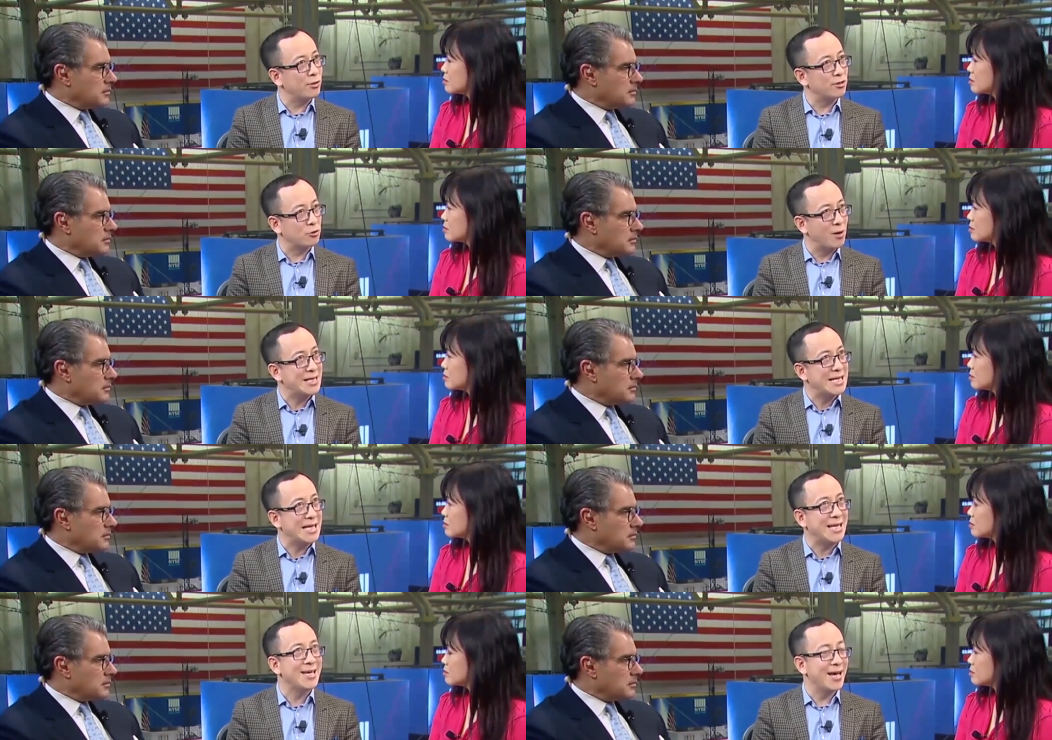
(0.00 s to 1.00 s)
Speaker 1: in
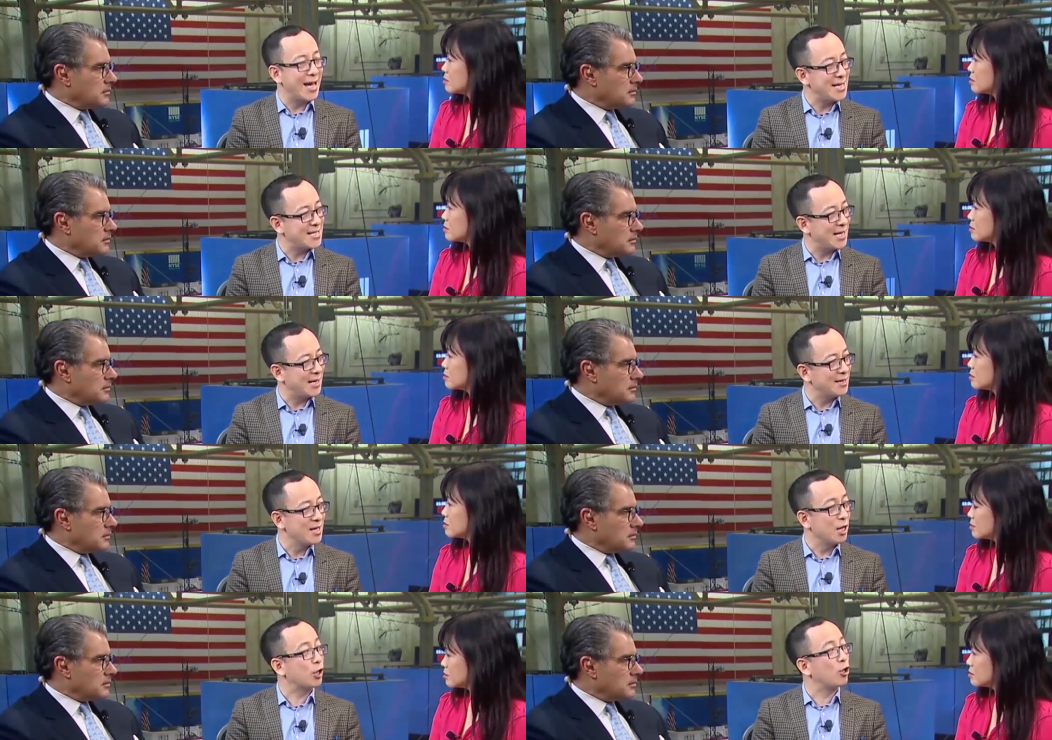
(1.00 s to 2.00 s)
twenty eighteen
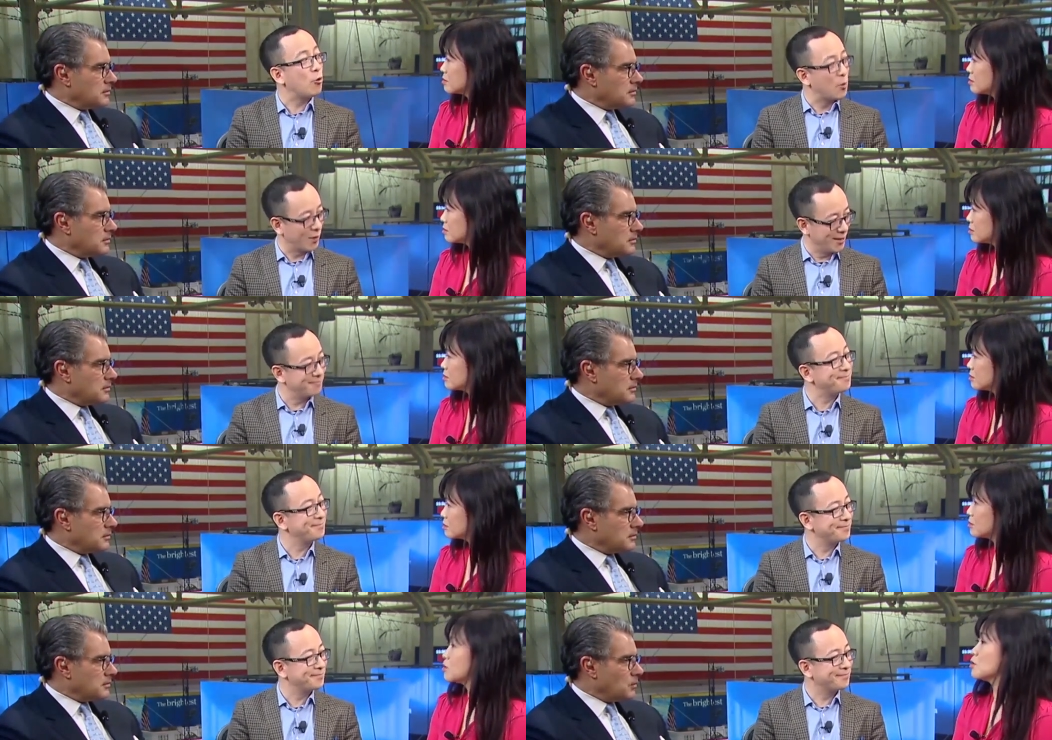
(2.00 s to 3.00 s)
globally.
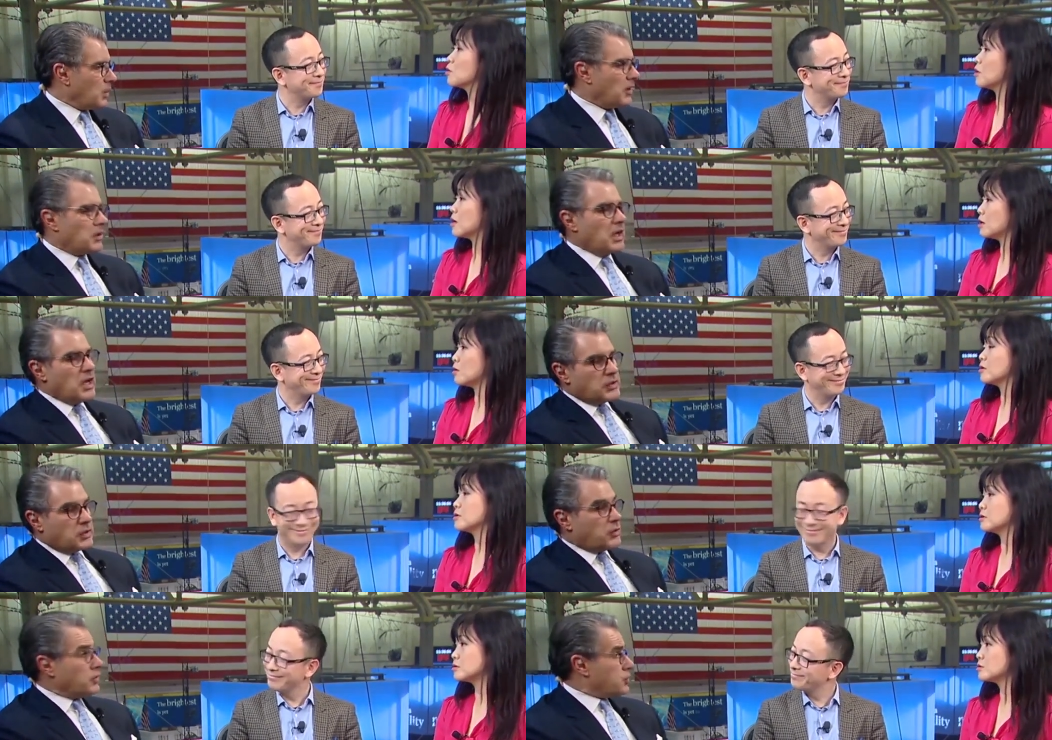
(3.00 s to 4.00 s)
Wow. So you're